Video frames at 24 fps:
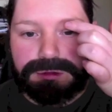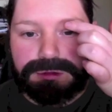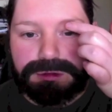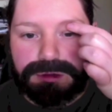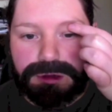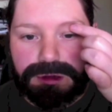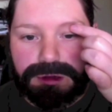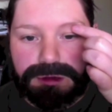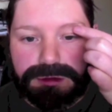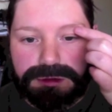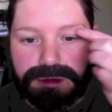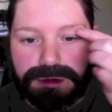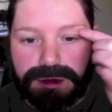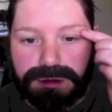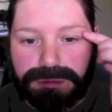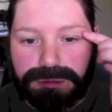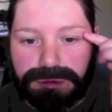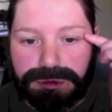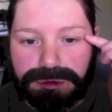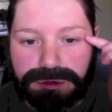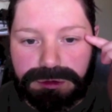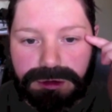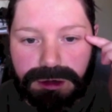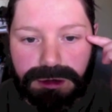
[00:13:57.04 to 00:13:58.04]
tend to have
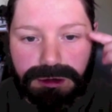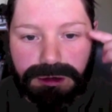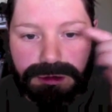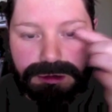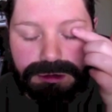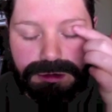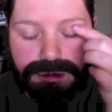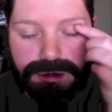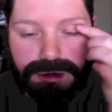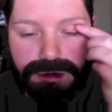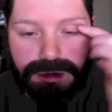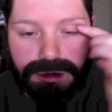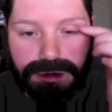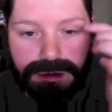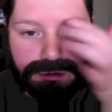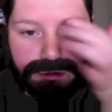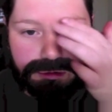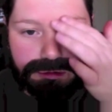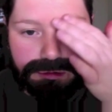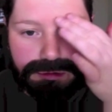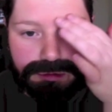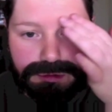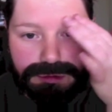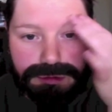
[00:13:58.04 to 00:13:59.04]
more sunken
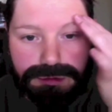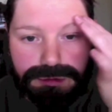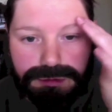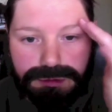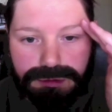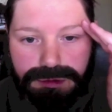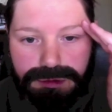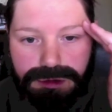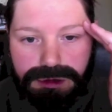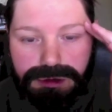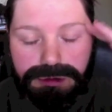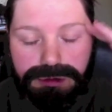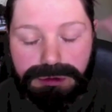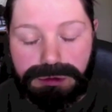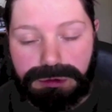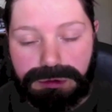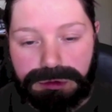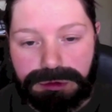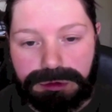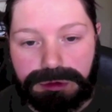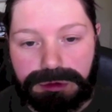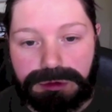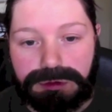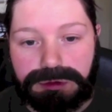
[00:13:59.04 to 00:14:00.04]
eyes, or the
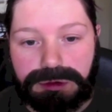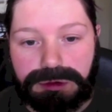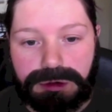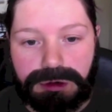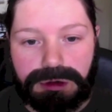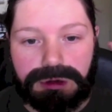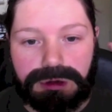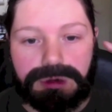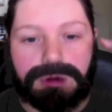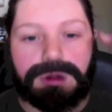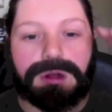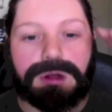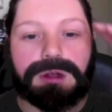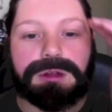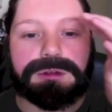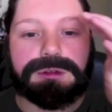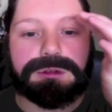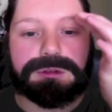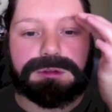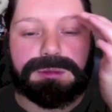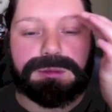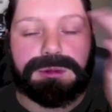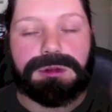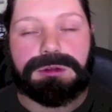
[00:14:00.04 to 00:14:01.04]
illusion of sunken
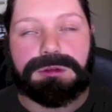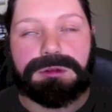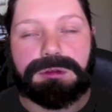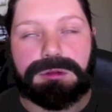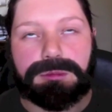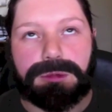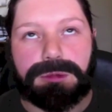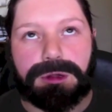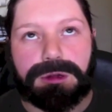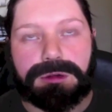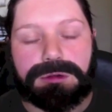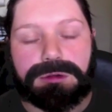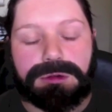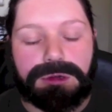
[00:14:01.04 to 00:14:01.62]
eyes, depends on the man,